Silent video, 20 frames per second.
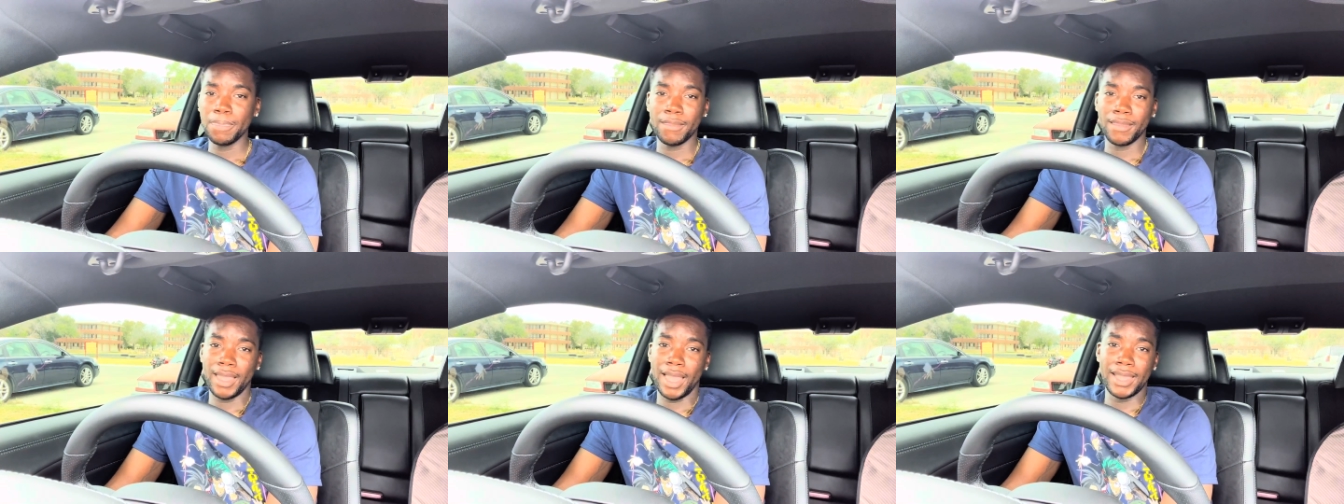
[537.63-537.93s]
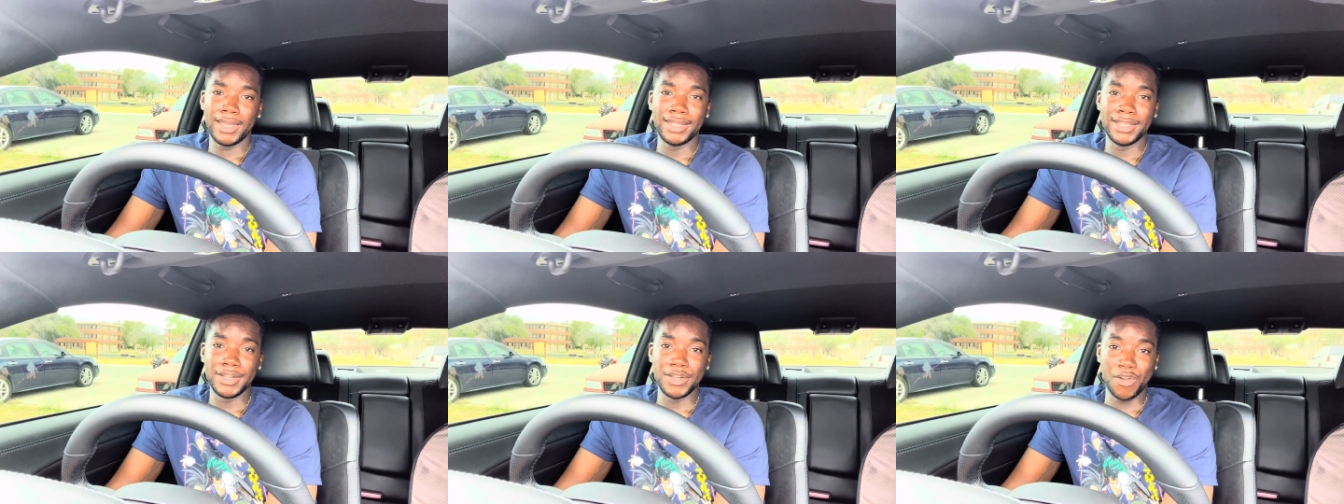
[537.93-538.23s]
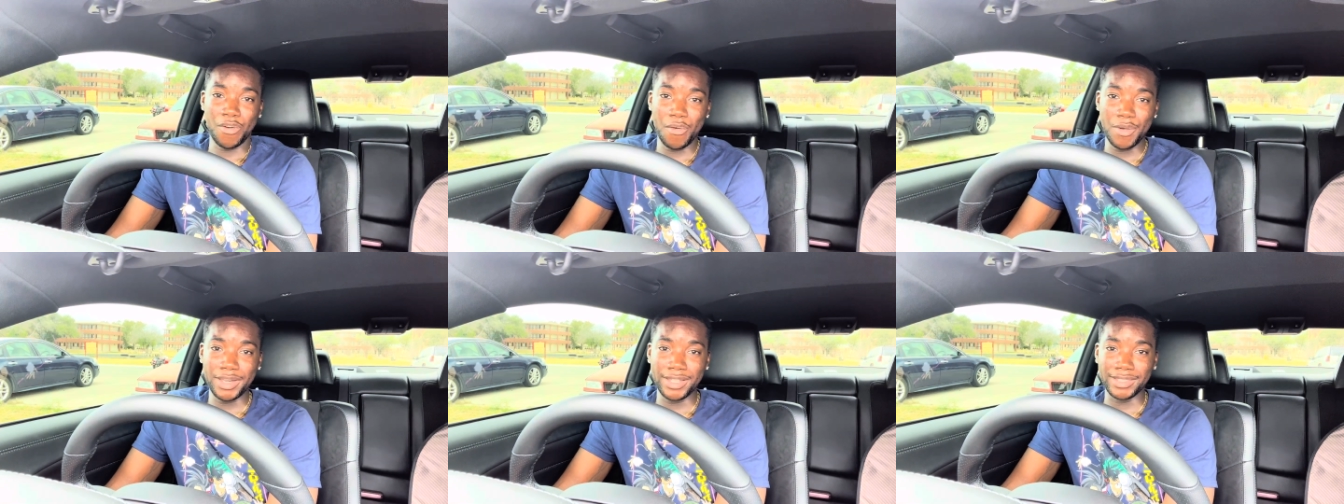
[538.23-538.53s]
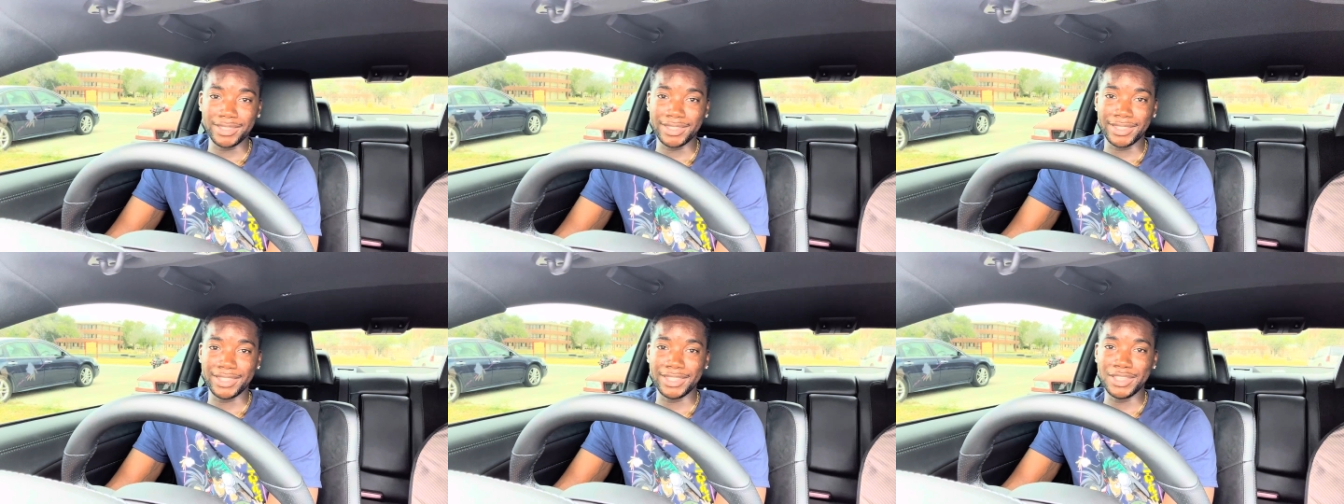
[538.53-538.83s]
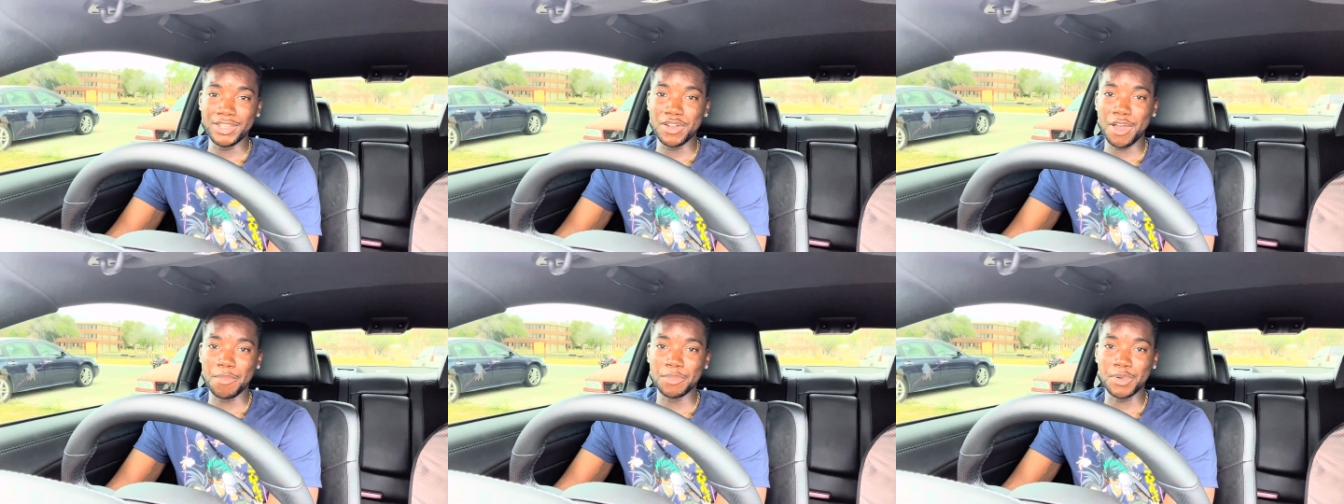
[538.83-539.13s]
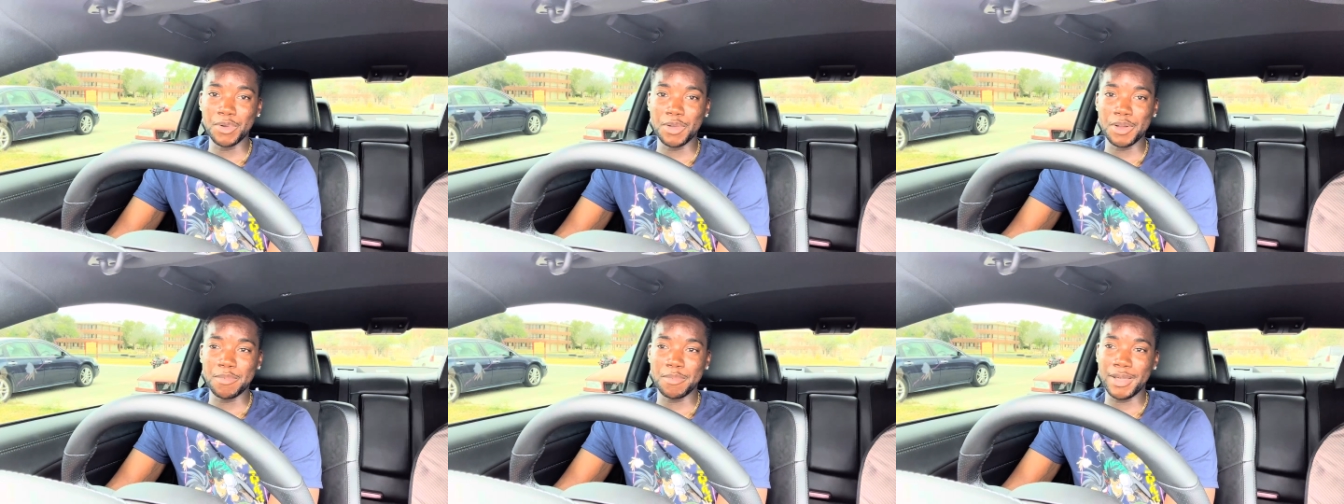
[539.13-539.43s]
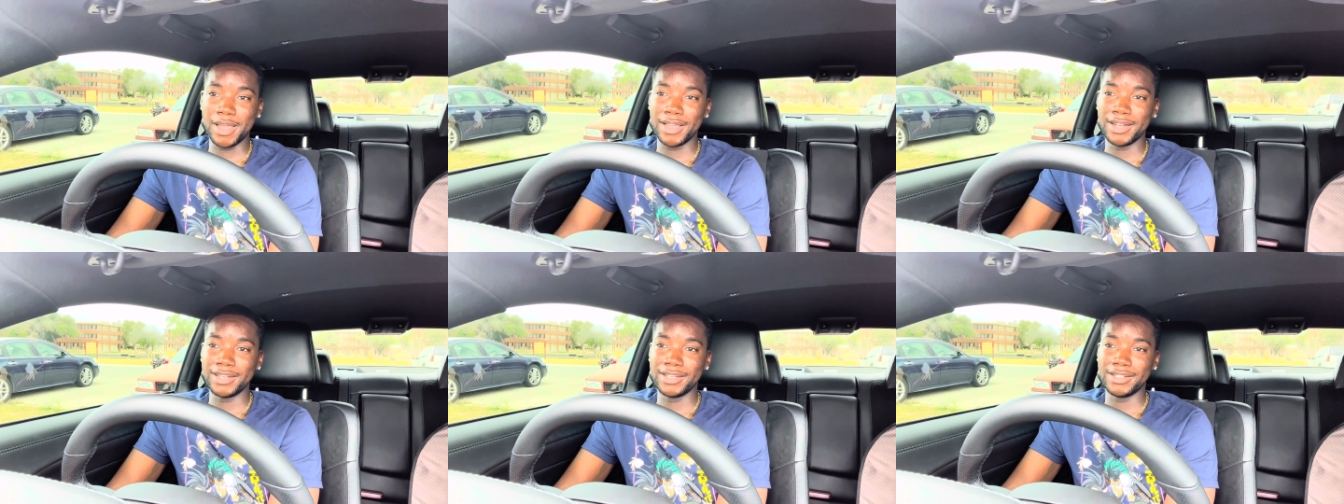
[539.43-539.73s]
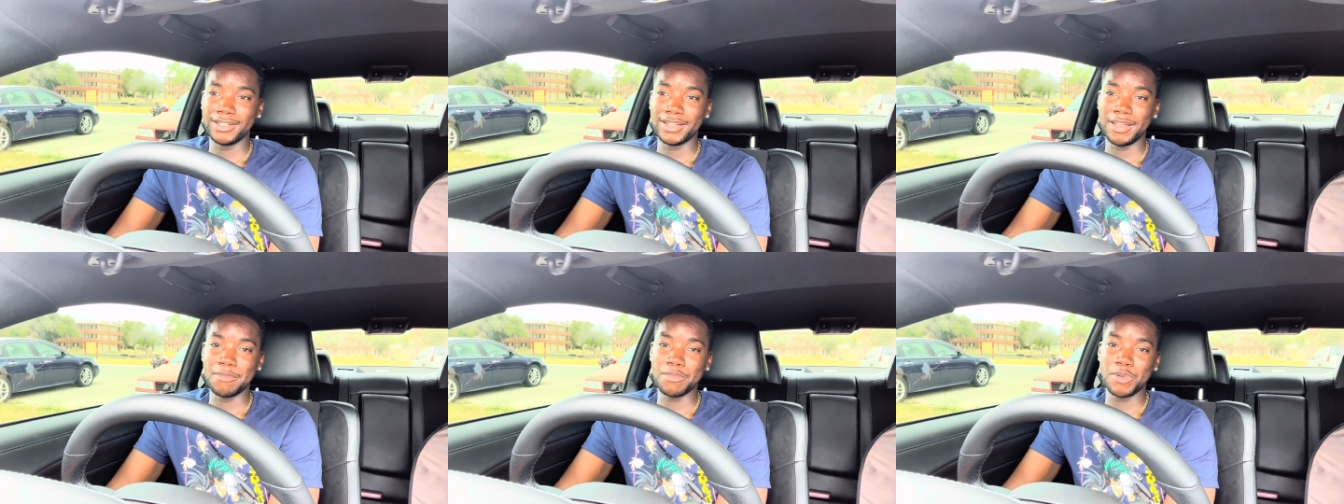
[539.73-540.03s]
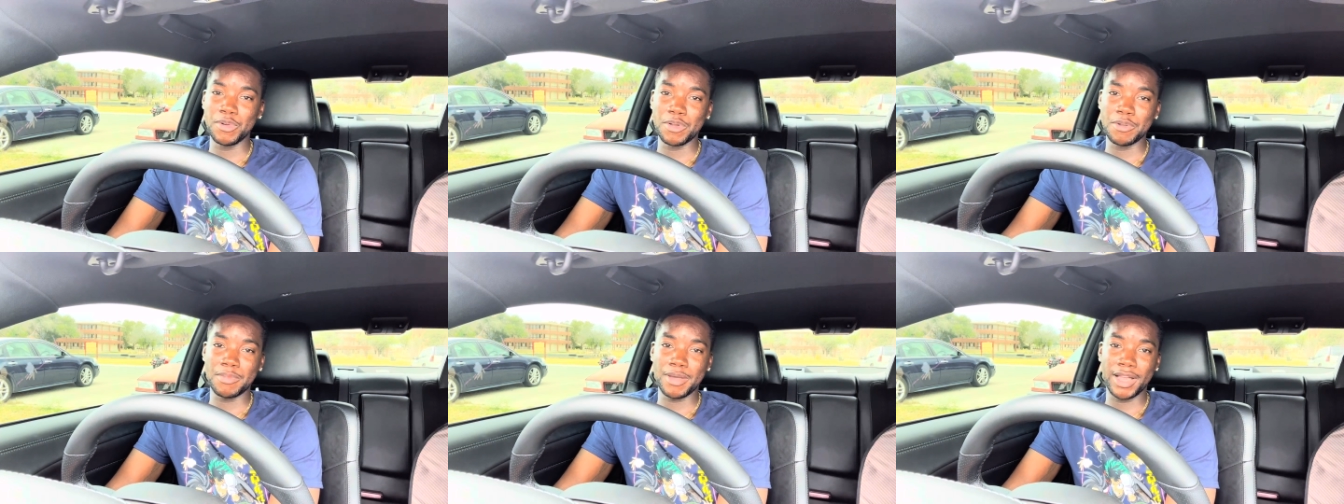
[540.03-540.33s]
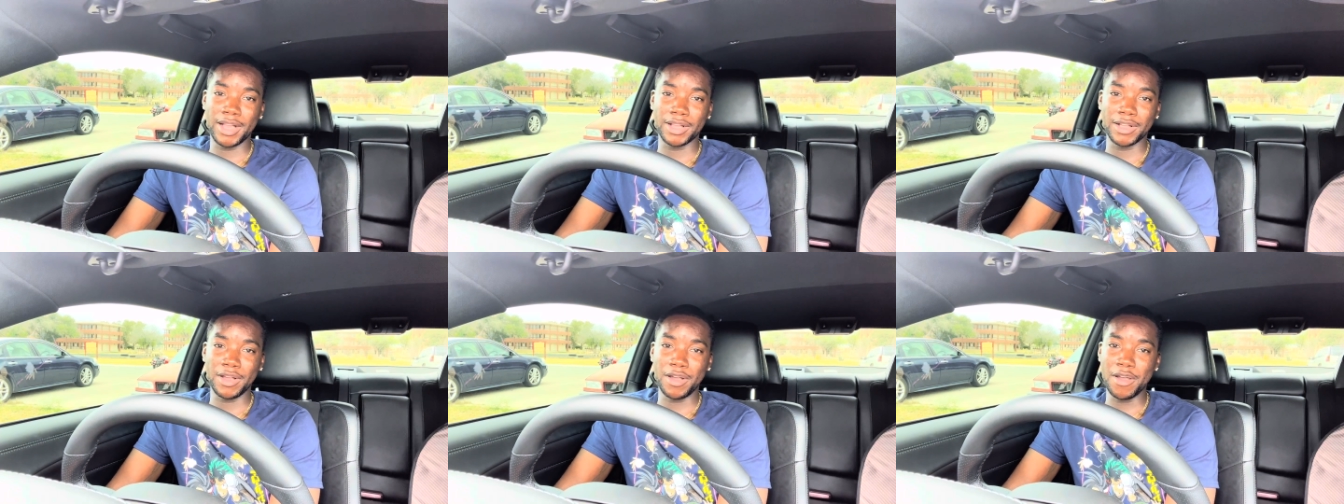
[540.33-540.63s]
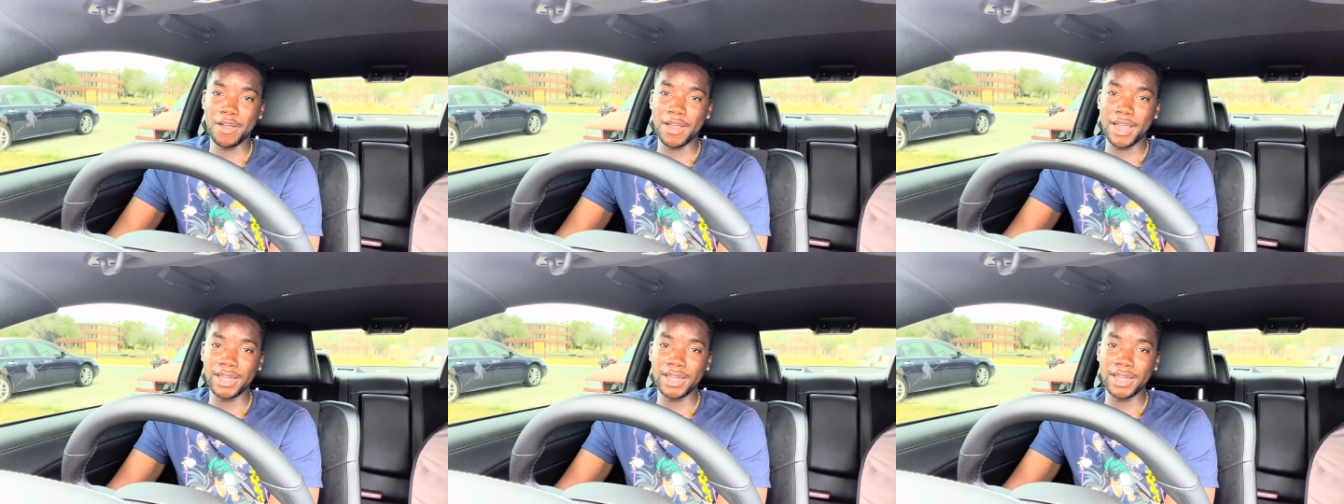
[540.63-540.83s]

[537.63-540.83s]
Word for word: I didn't know anything. You know, I'm going to buy a, I'm going to buy a car.